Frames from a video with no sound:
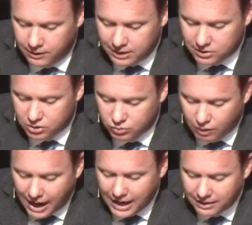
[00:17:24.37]
This is
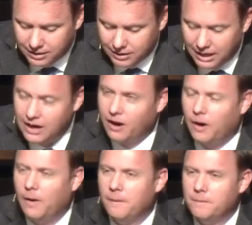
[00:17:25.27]
right
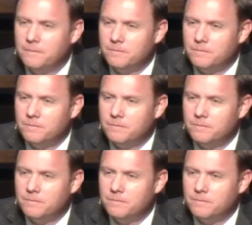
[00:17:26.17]
here